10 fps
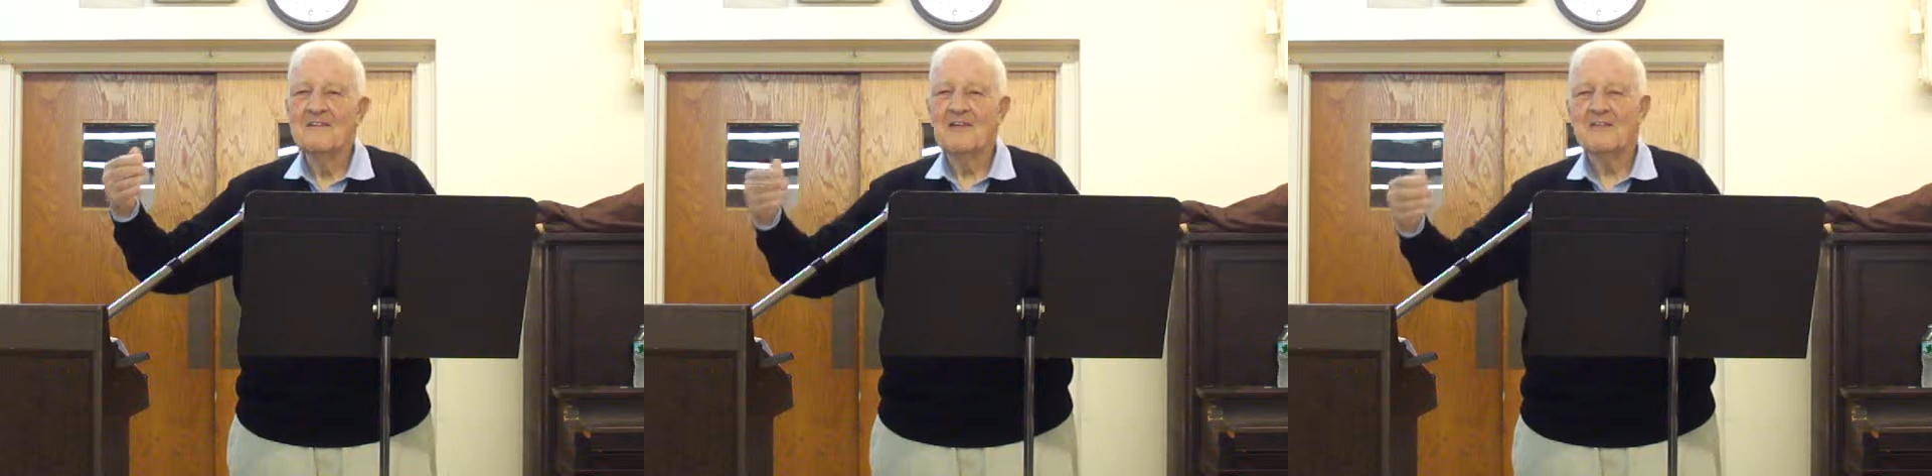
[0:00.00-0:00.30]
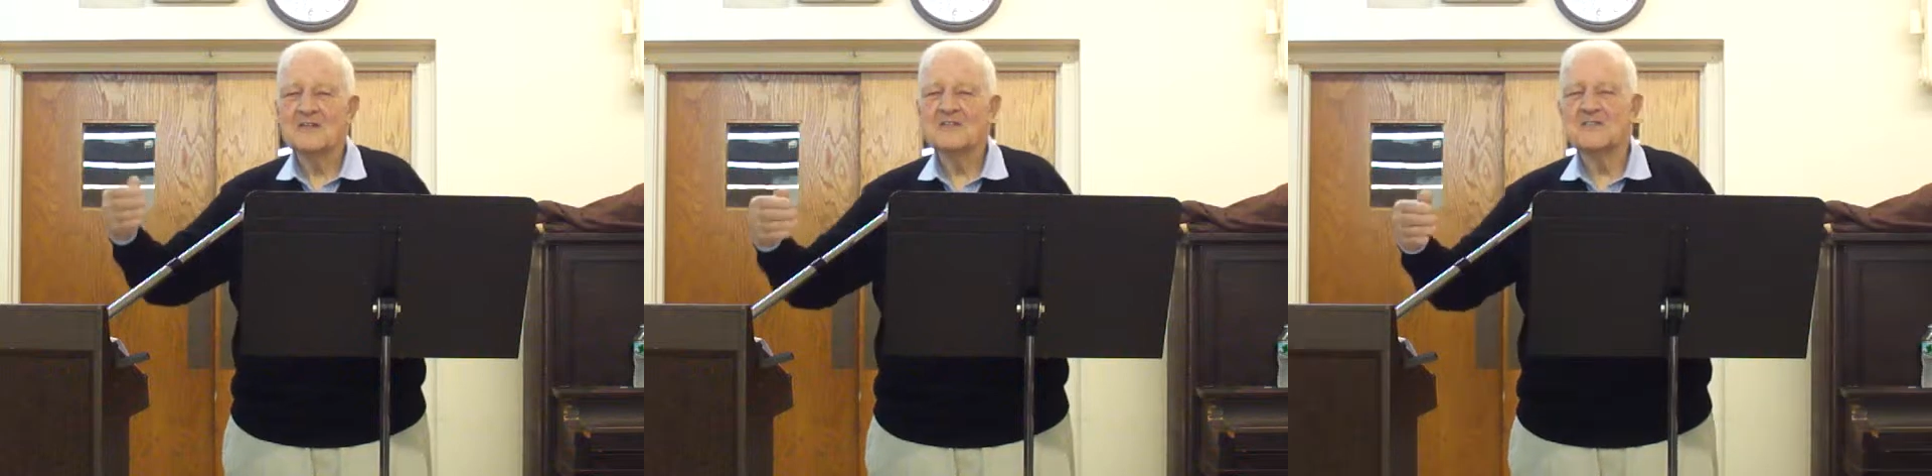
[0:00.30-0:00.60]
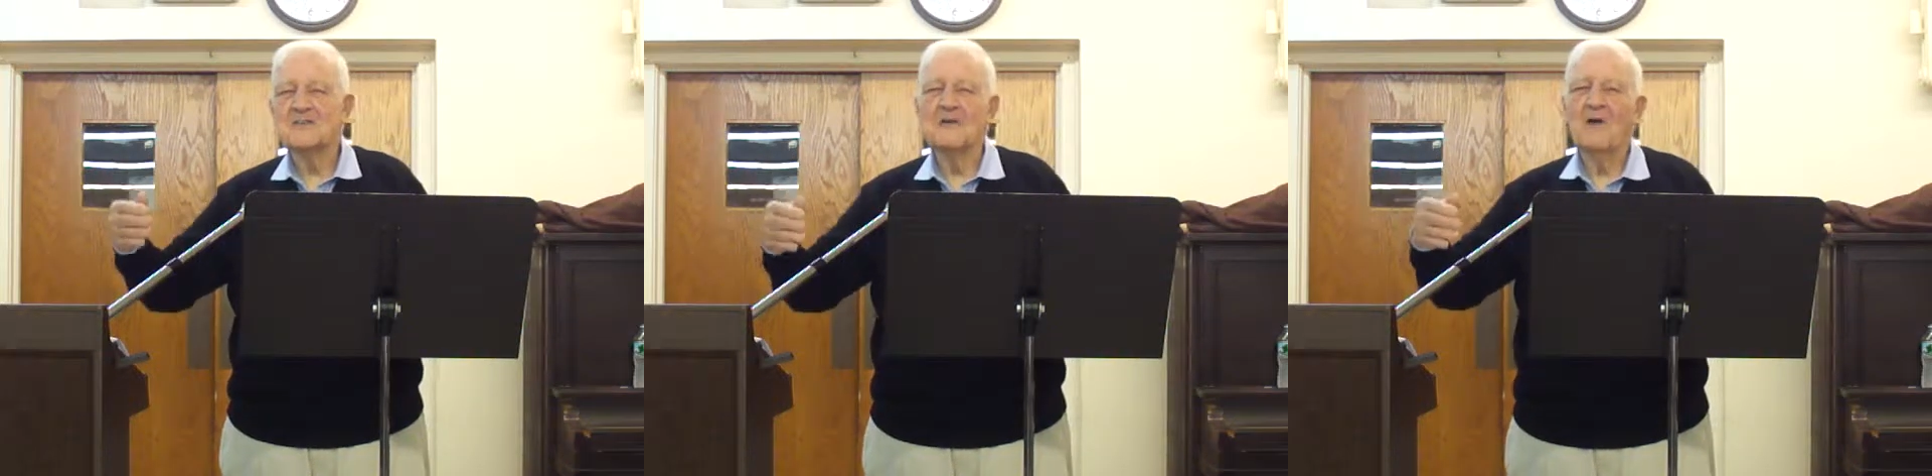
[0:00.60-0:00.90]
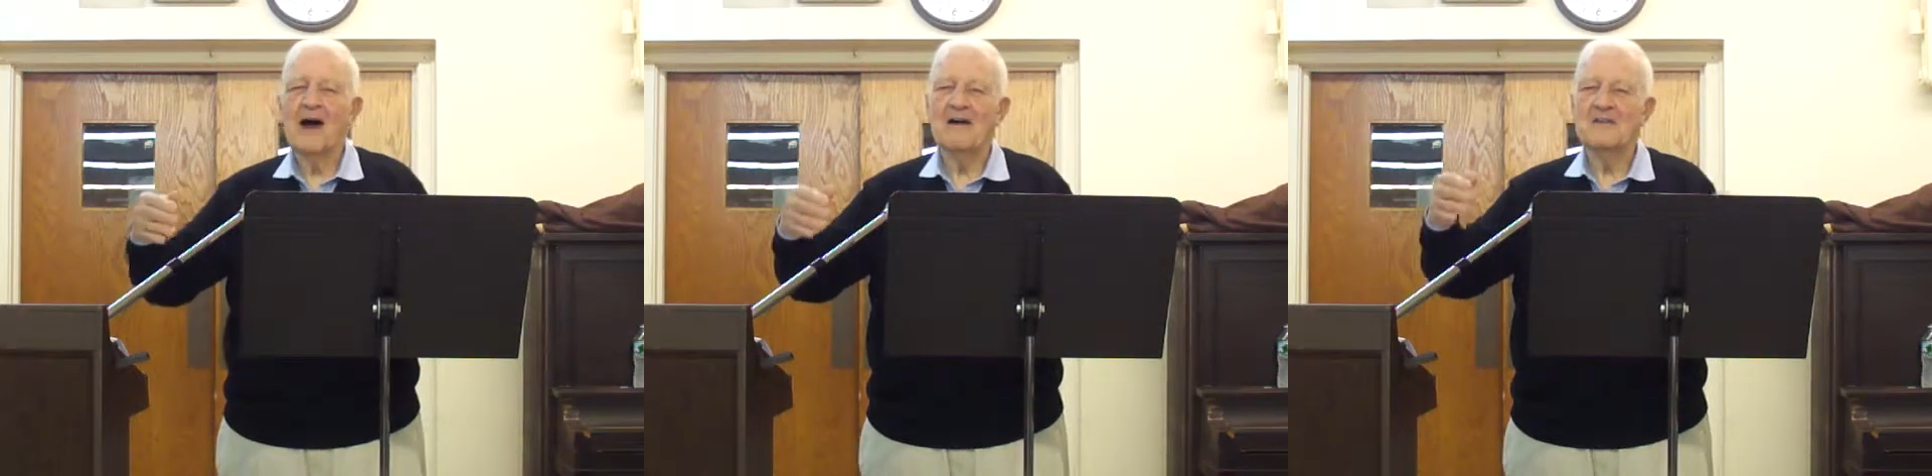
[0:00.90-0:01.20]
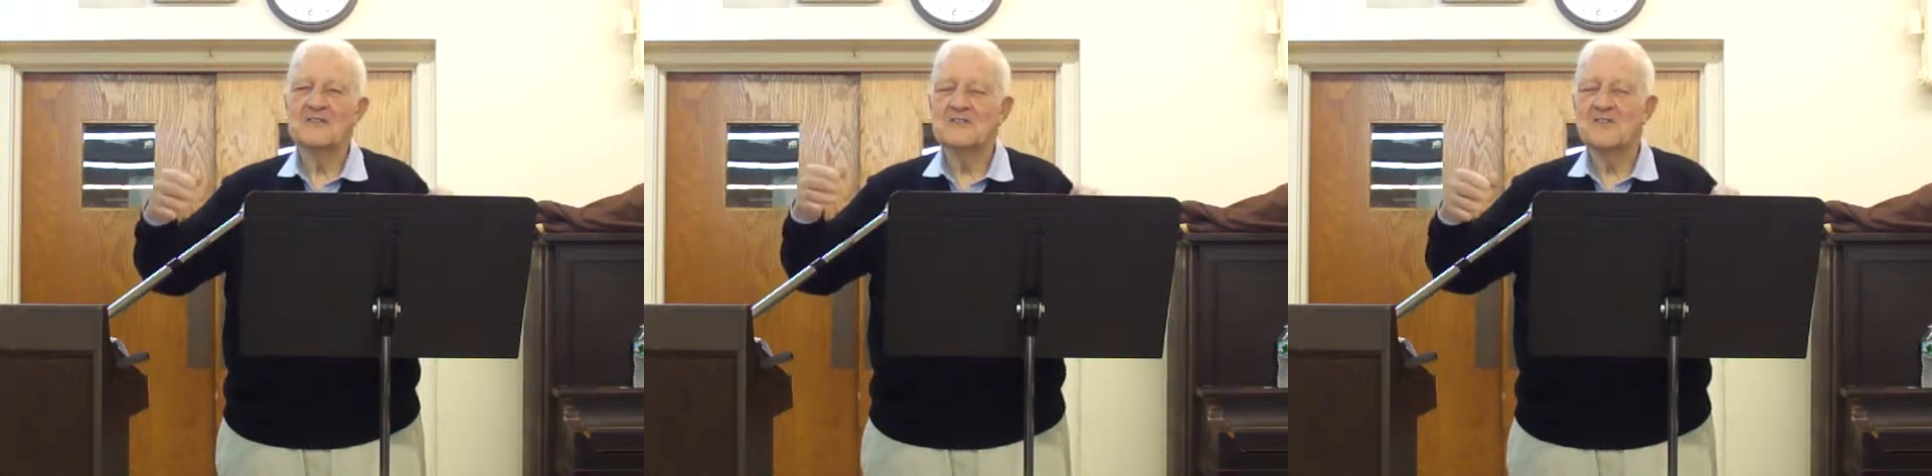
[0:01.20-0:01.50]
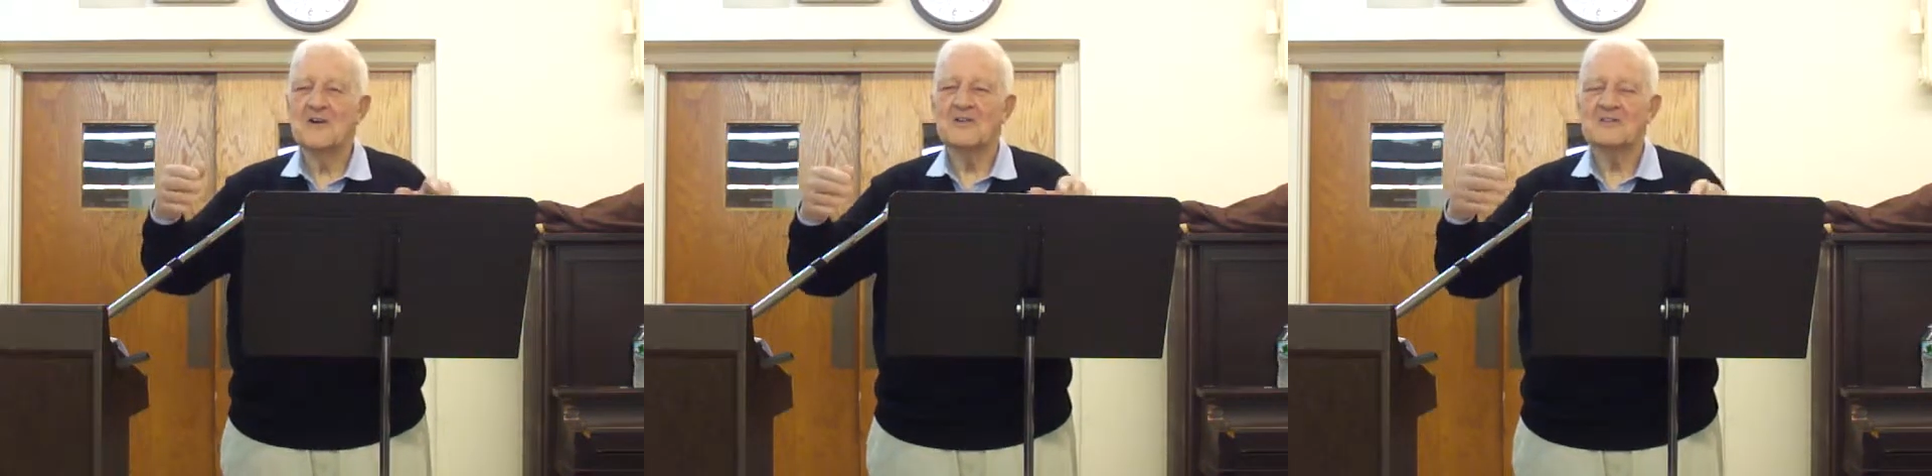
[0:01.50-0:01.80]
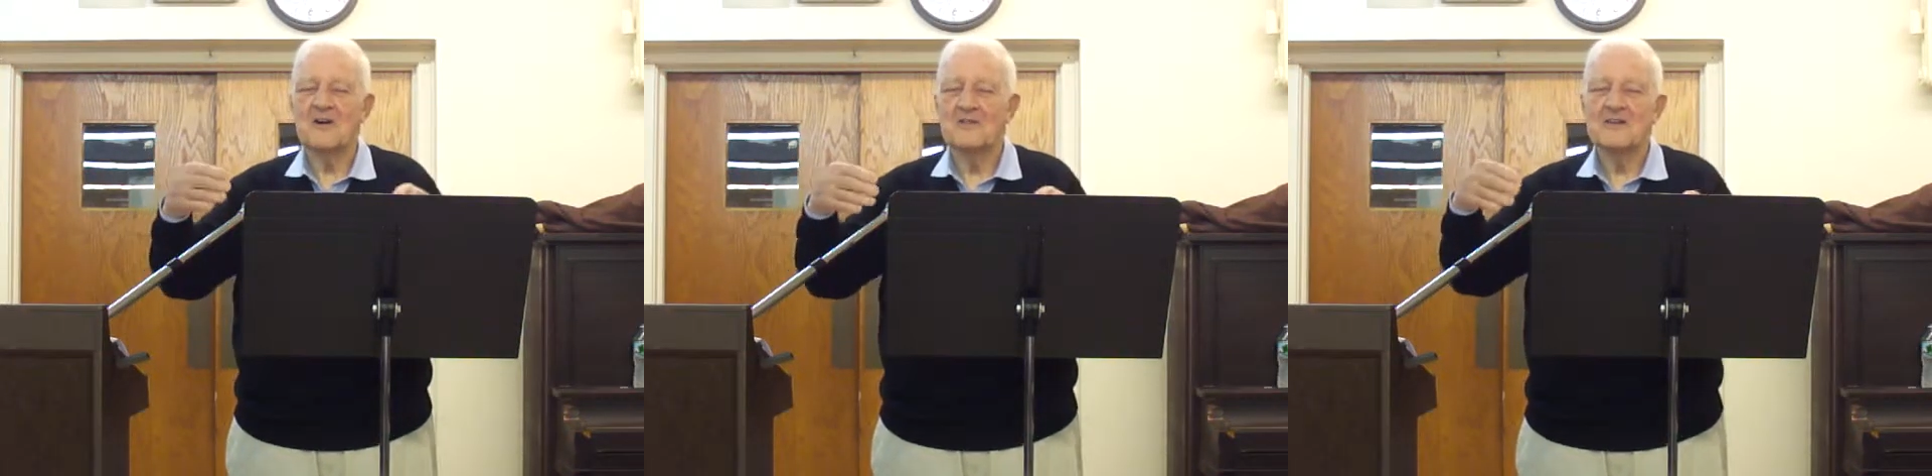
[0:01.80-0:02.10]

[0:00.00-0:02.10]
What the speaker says: Well, this is a Lou Howard short story,